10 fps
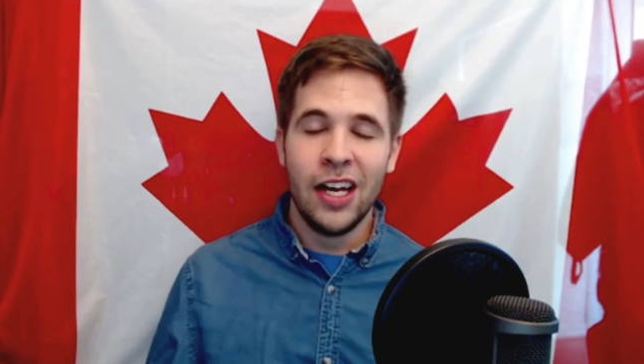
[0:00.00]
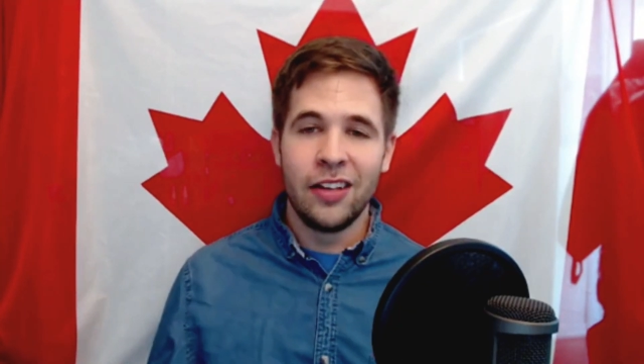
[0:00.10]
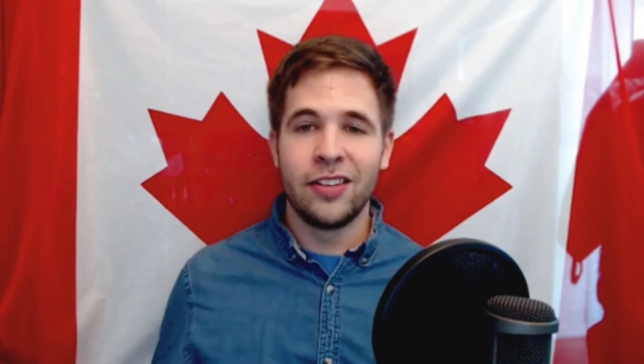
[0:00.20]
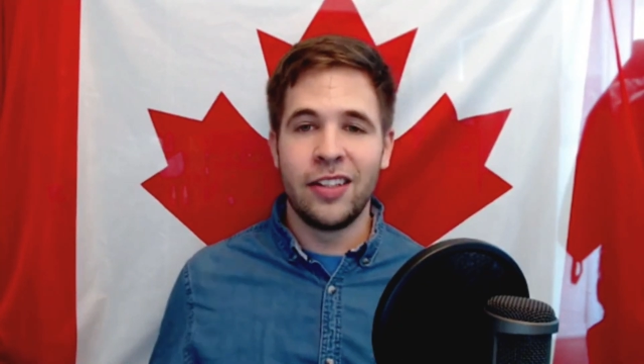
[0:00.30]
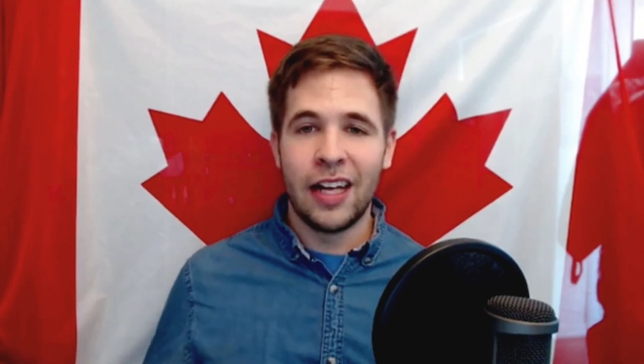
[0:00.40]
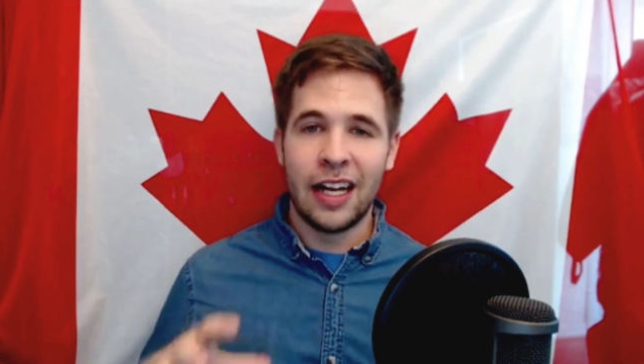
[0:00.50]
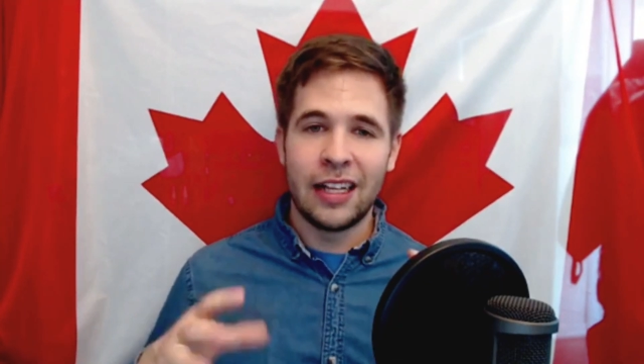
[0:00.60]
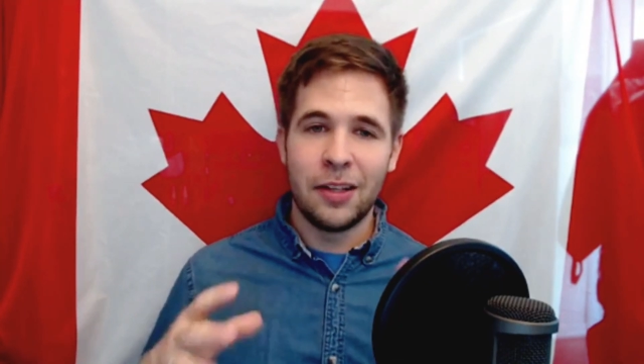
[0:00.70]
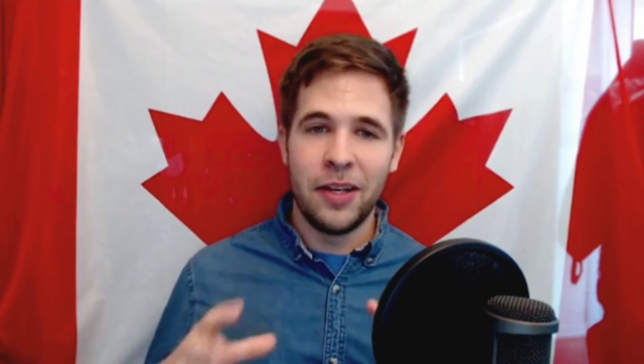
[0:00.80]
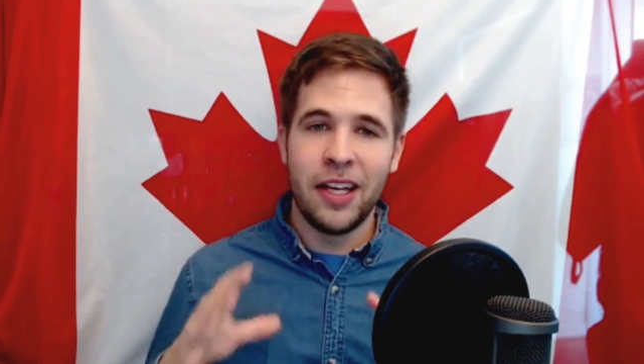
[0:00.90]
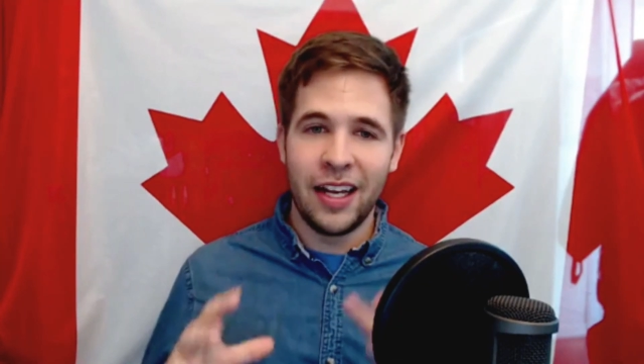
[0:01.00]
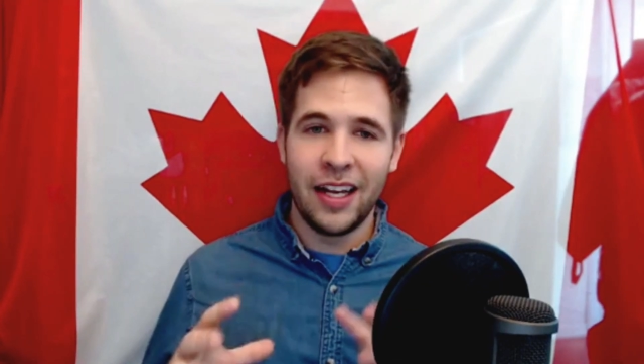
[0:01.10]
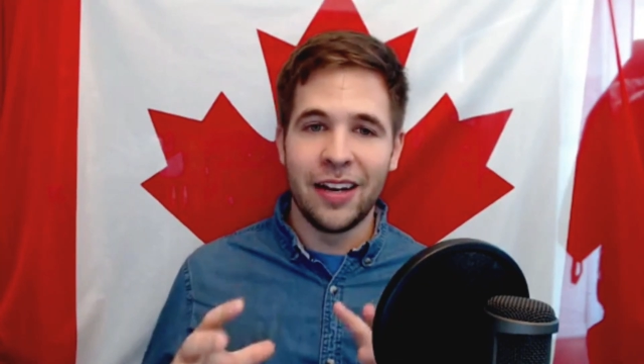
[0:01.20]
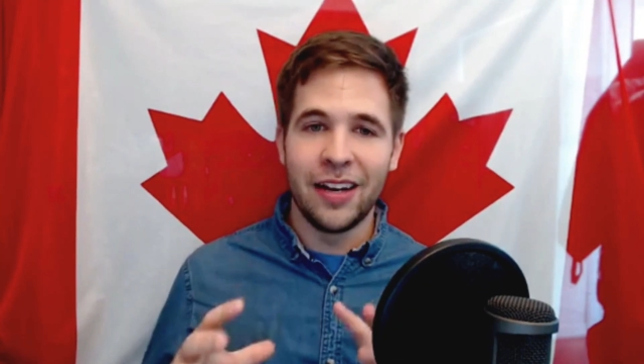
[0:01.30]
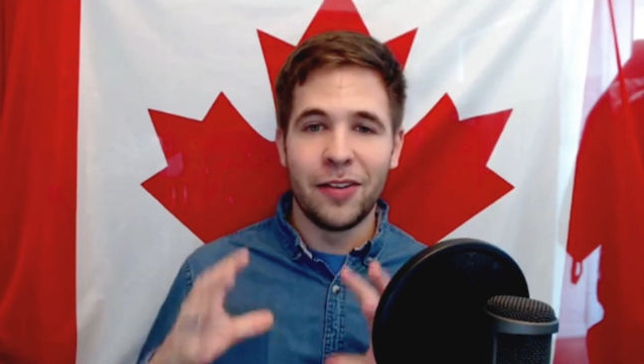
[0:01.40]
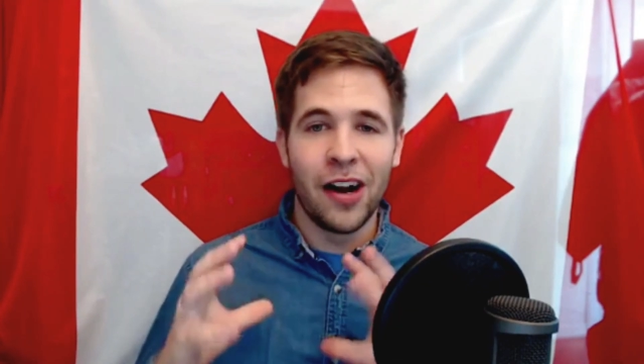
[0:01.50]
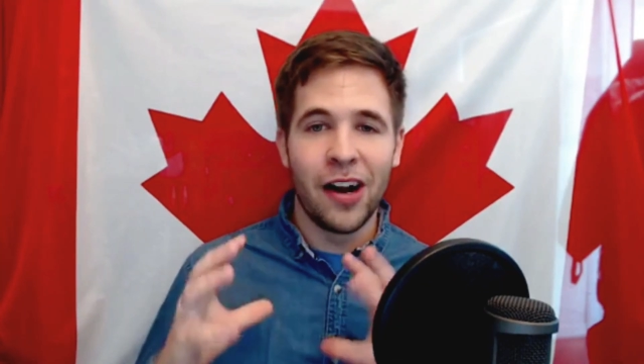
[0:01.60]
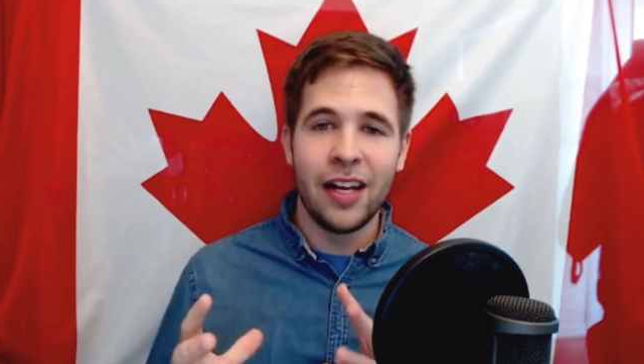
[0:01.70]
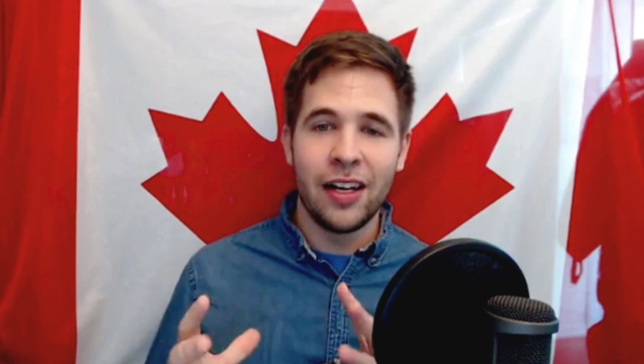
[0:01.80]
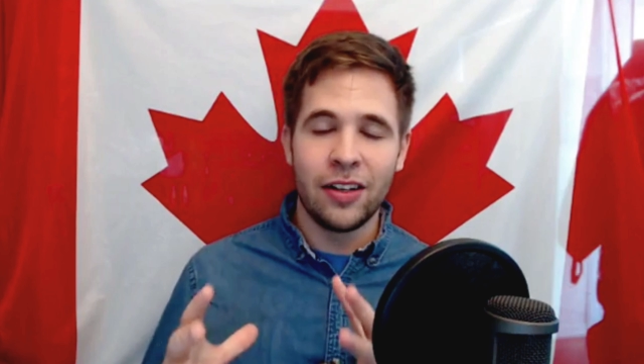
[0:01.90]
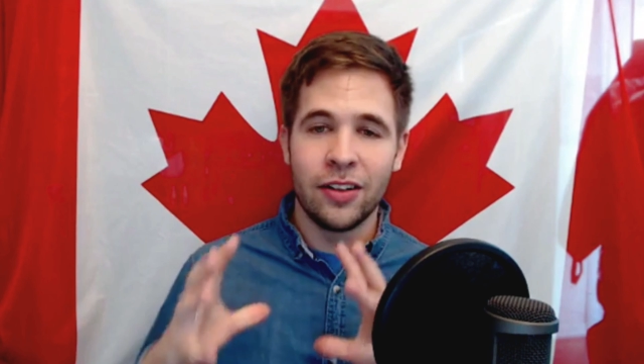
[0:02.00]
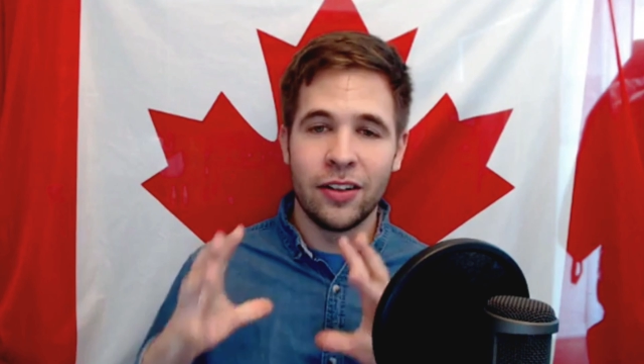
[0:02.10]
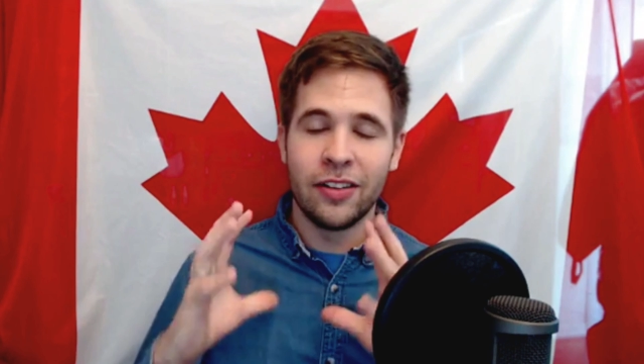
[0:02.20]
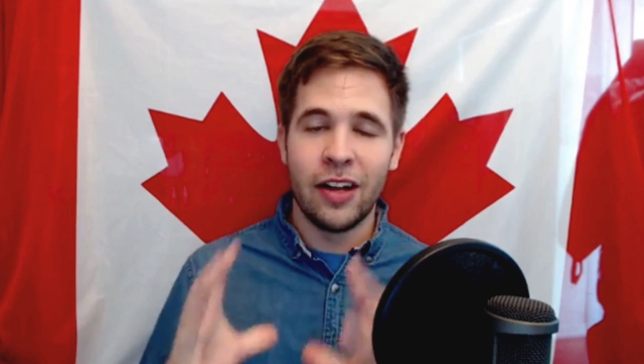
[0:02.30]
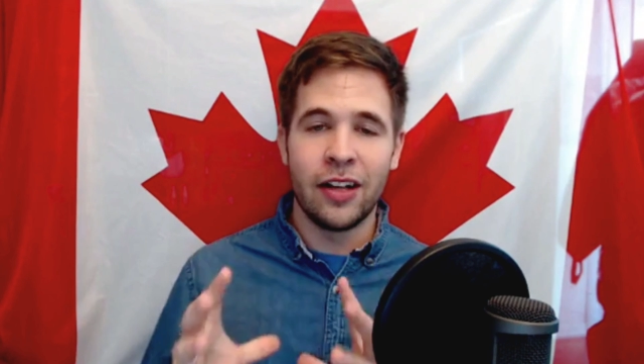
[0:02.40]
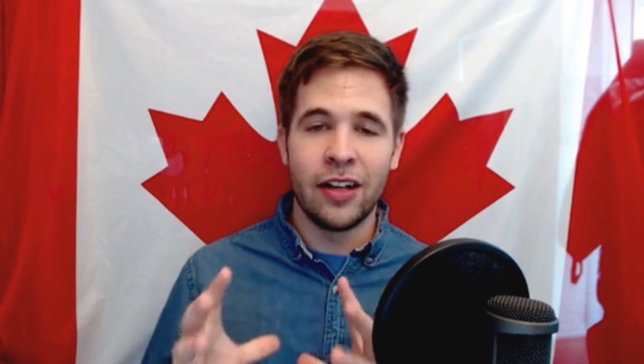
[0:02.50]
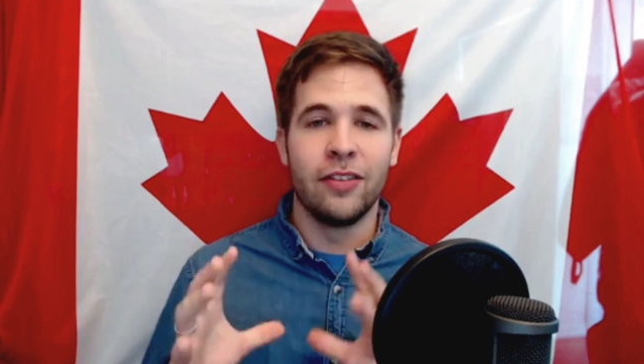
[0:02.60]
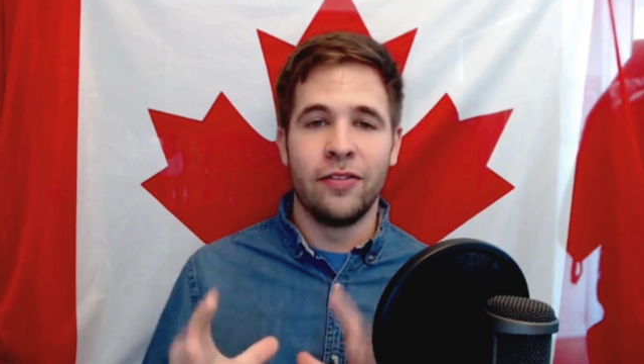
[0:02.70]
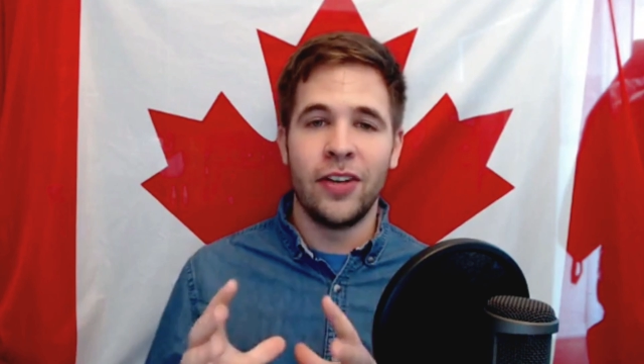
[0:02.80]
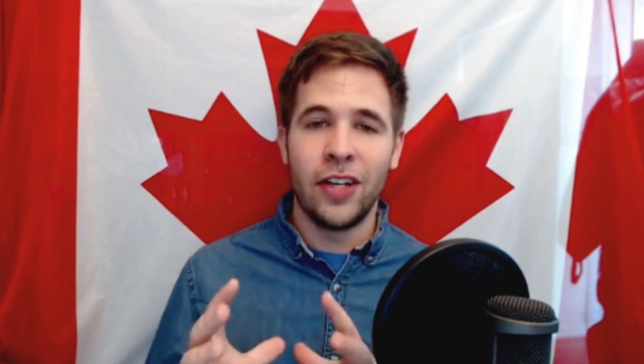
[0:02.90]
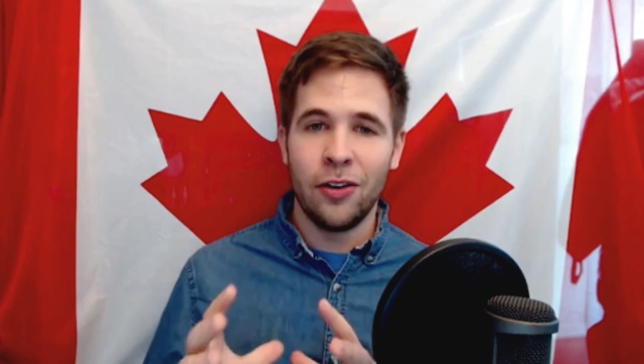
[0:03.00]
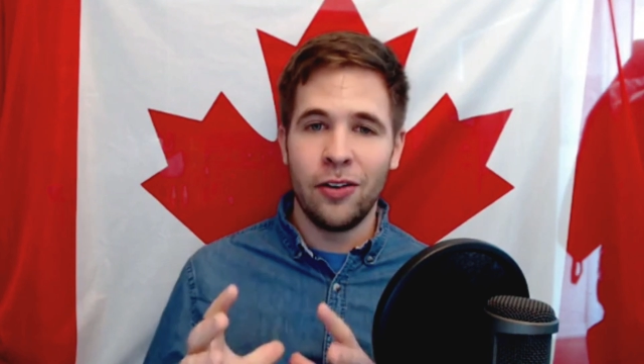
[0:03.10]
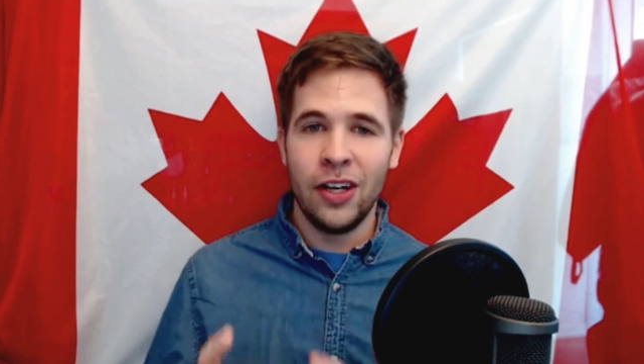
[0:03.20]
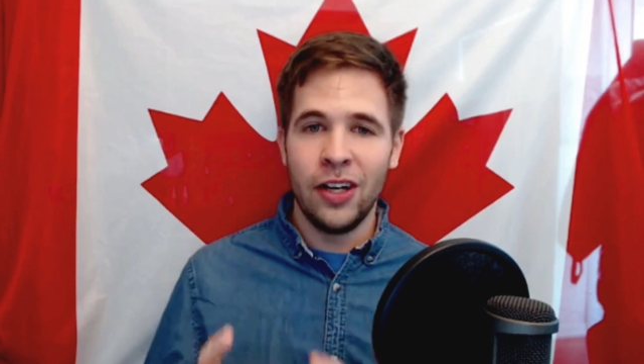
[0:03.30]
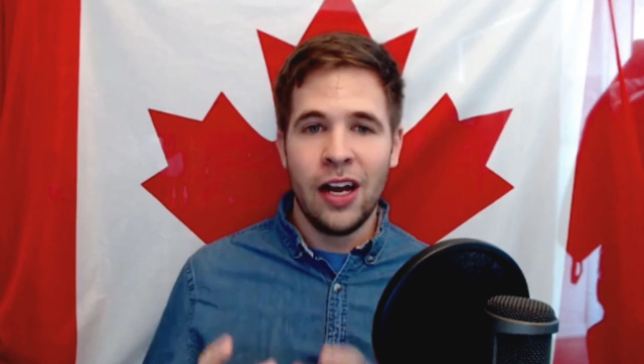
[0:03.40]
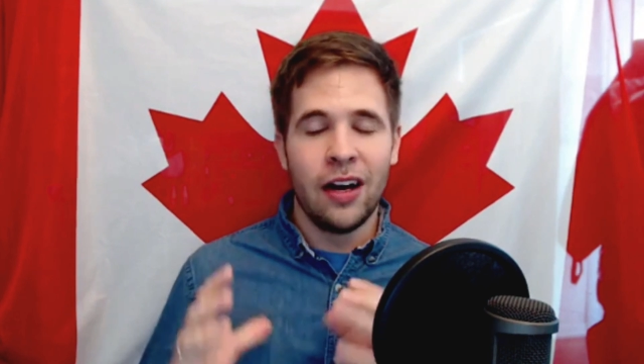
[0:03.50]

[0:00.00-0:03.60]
You'll see that at the beginning of our hike, there's lots of video,